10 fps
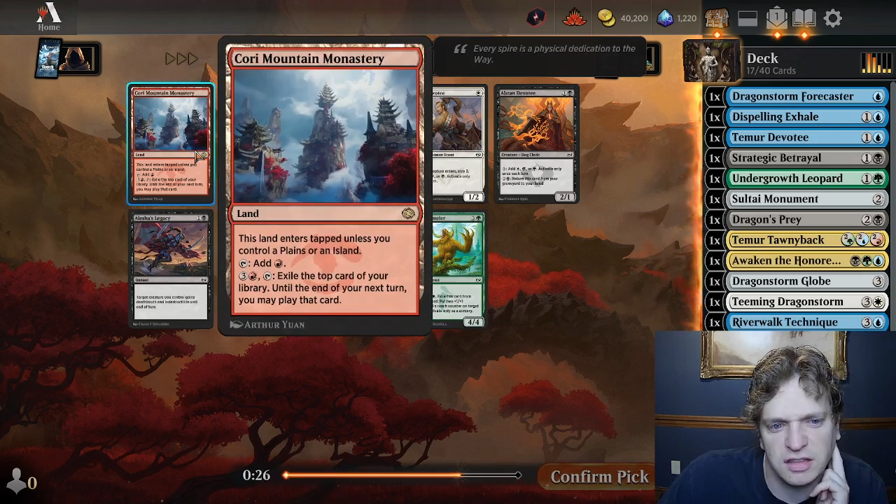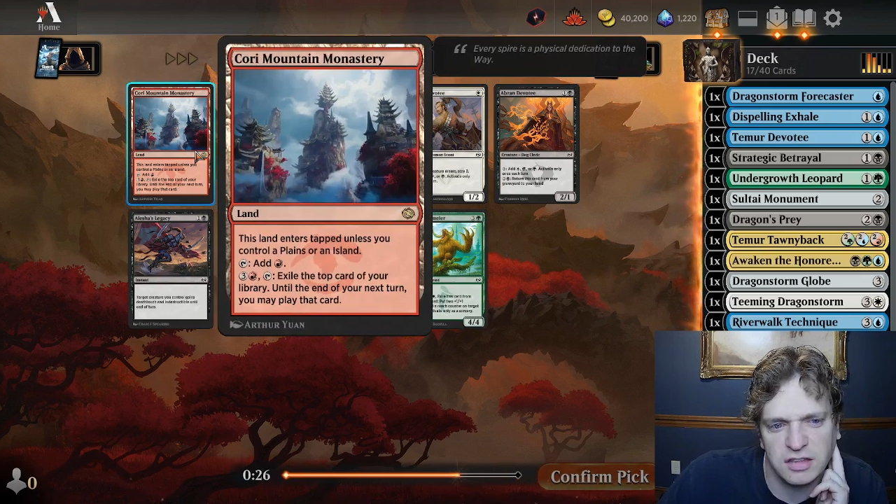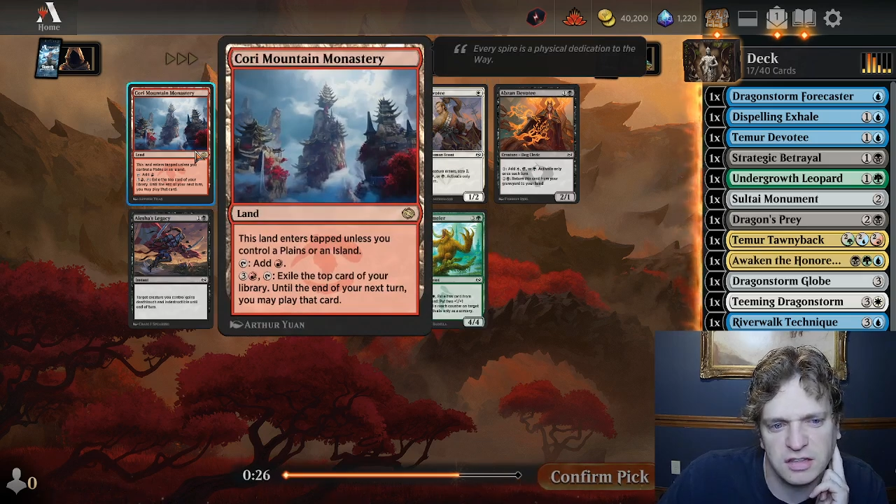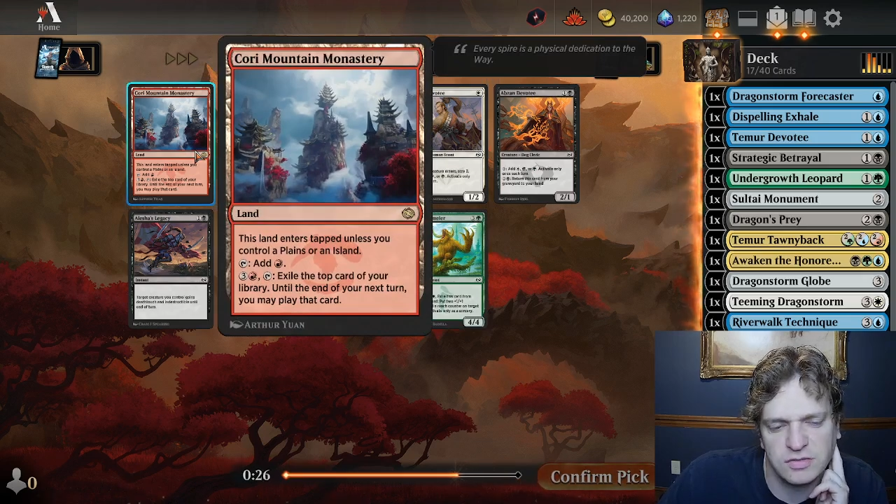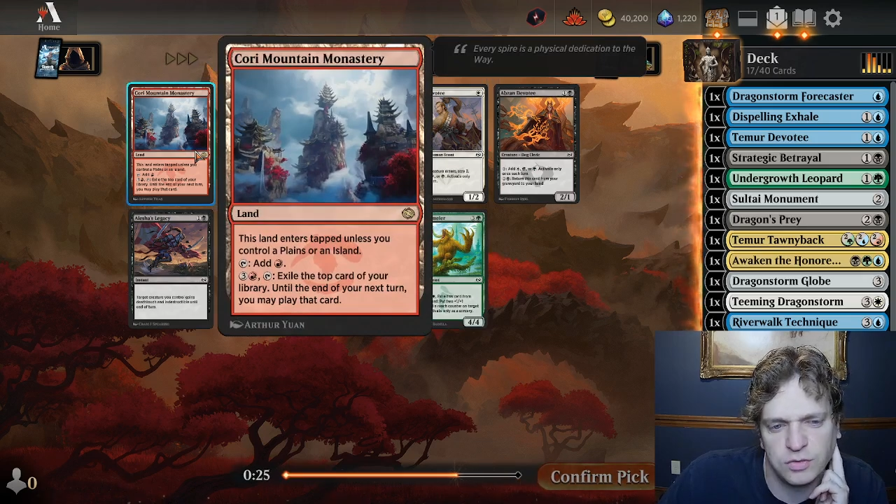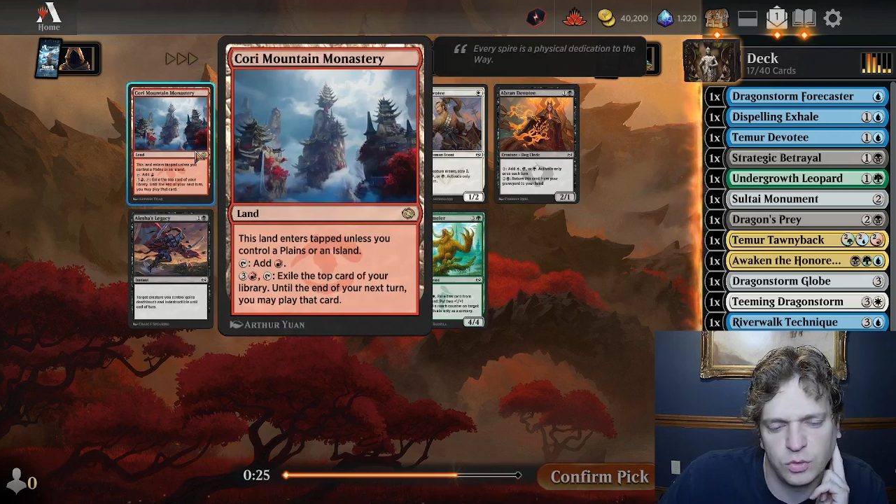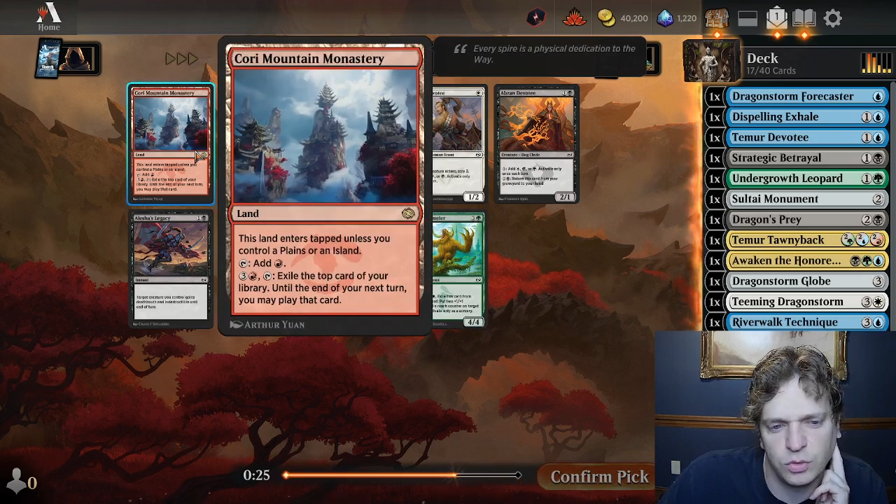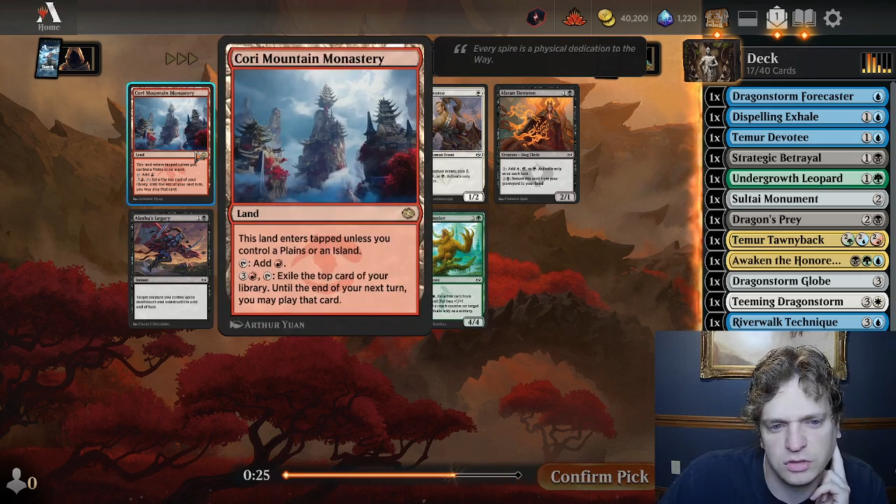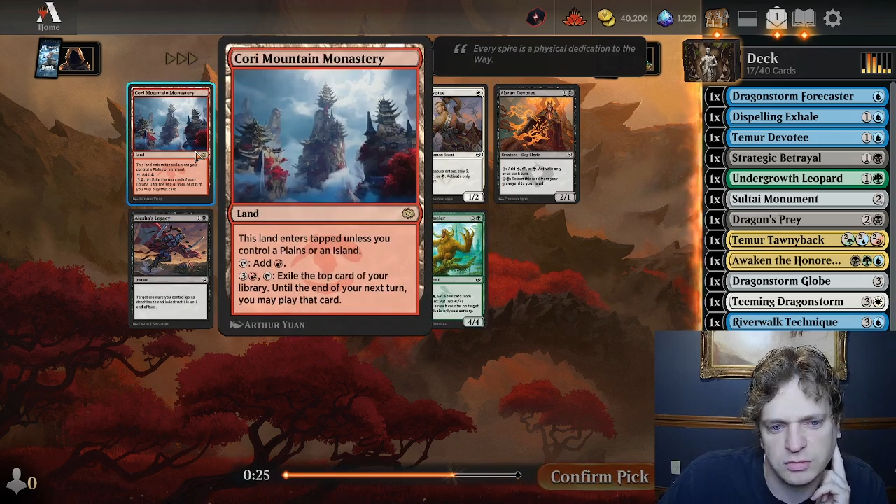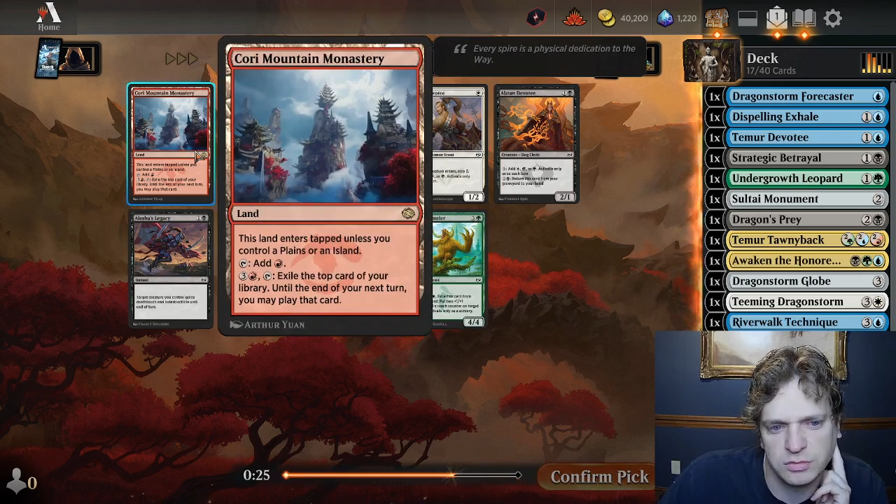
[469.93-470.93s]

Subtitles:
this for some